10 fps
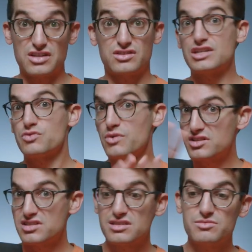So that's where we're going to
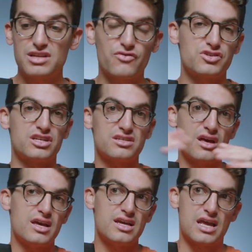see some differences
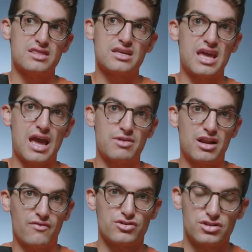in the gamut
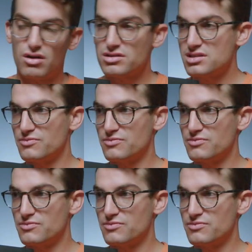of results.